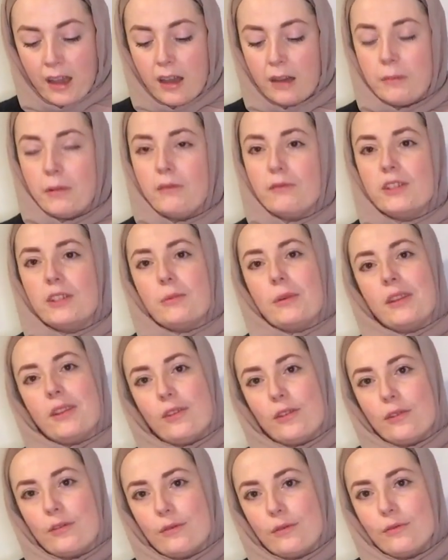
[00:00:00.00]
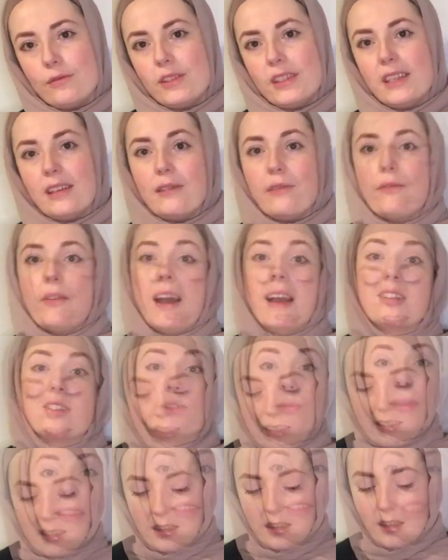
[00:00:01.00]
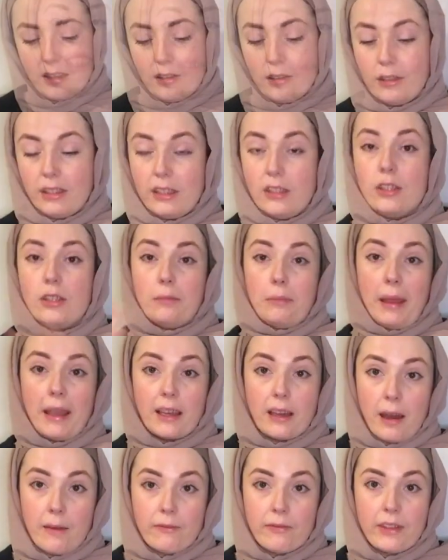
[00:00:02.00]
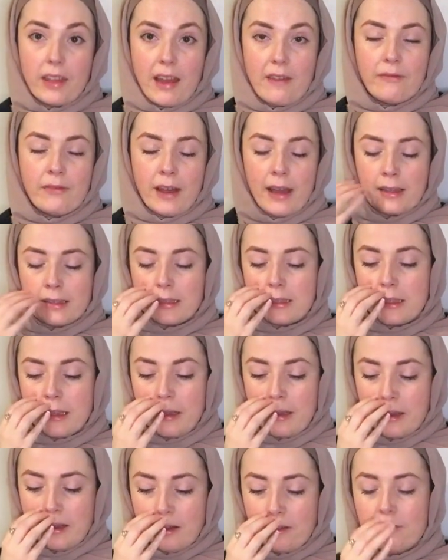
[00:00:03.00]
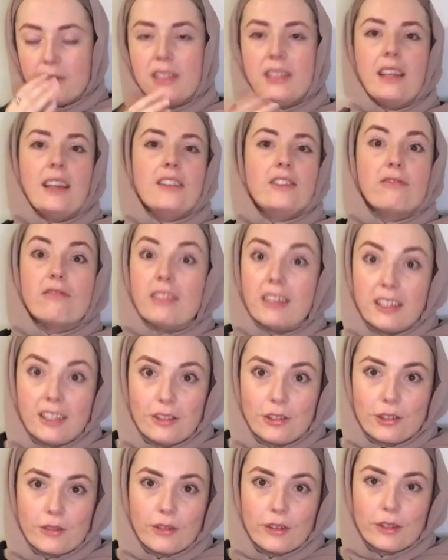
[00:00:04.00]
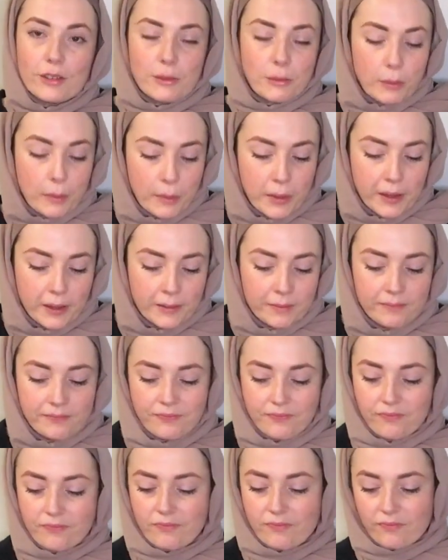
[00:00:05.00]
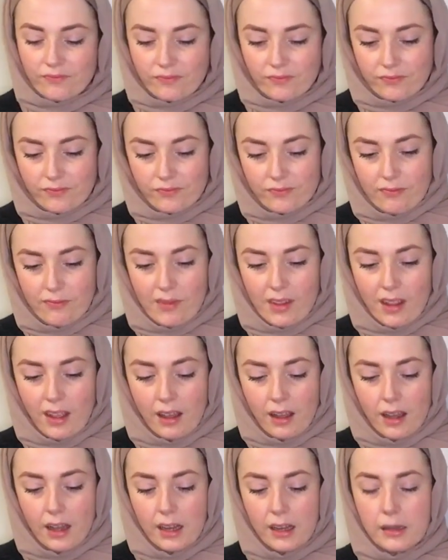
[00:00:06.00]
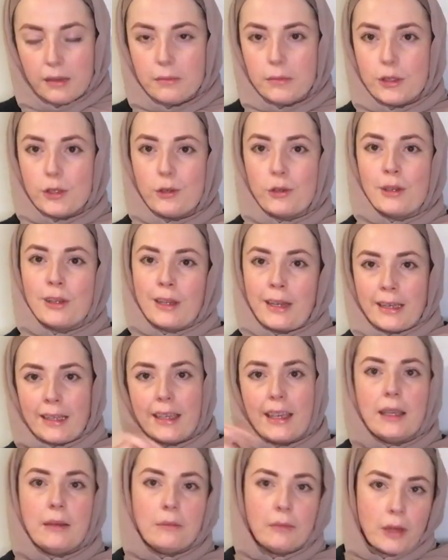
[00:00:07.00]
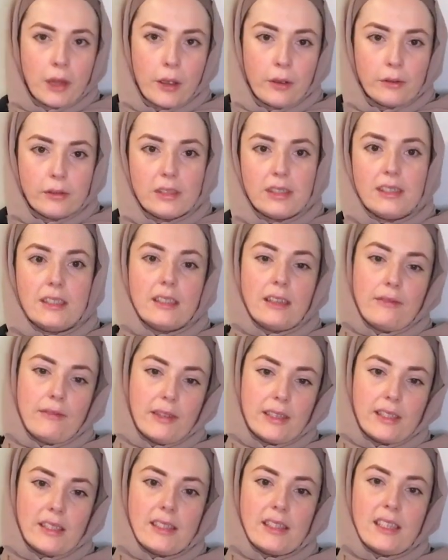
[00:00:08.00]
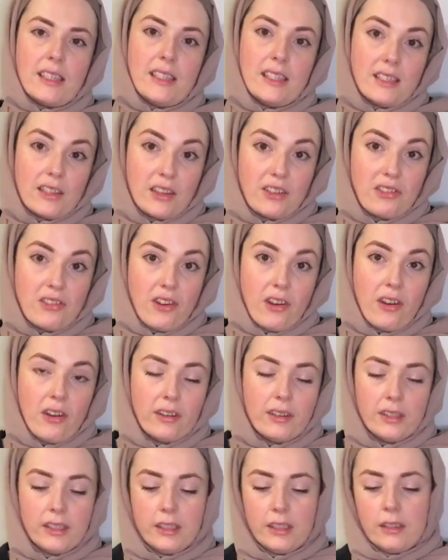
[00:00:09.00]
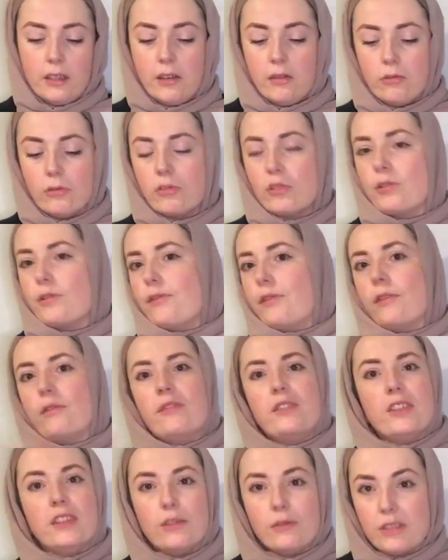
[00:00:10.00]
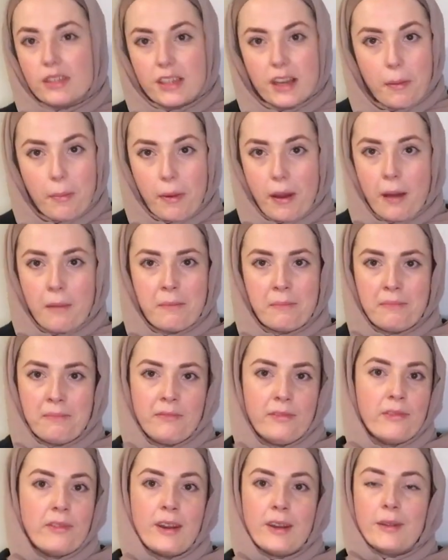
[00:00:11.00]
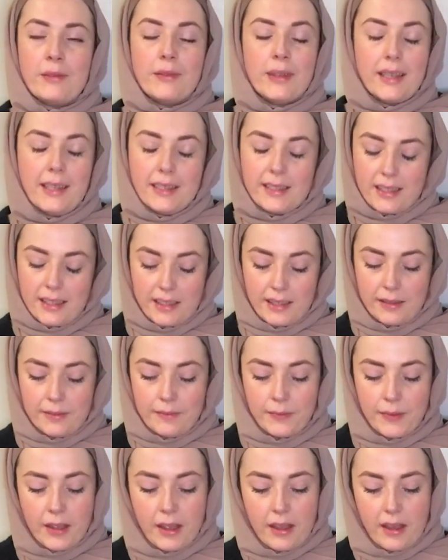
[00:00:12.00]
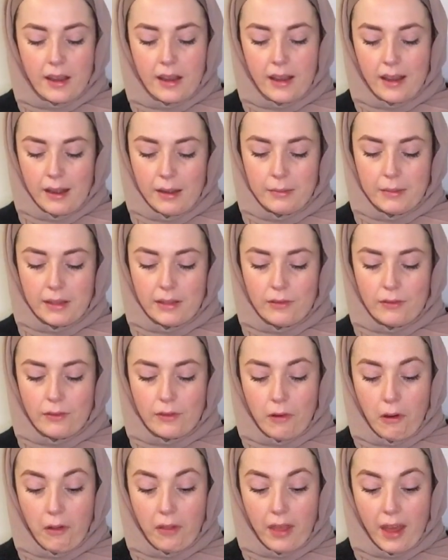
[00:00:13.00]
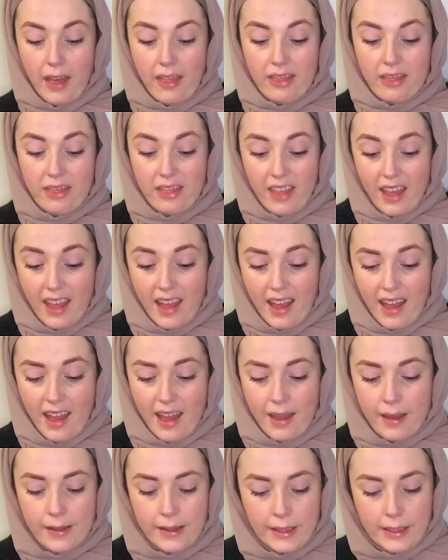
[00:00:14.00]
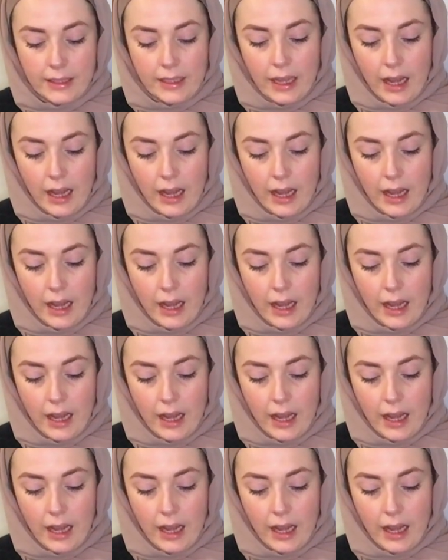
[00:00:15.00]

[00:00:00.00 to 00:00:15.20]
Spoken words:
Obviously, whether you did a fast or whether you need to make up for that fast, obviously that's really useful as a woman. So you can kind of keep notes. Did I fast that day? Did I not? Also, if obviously you slip up for any reason, then you've got that there.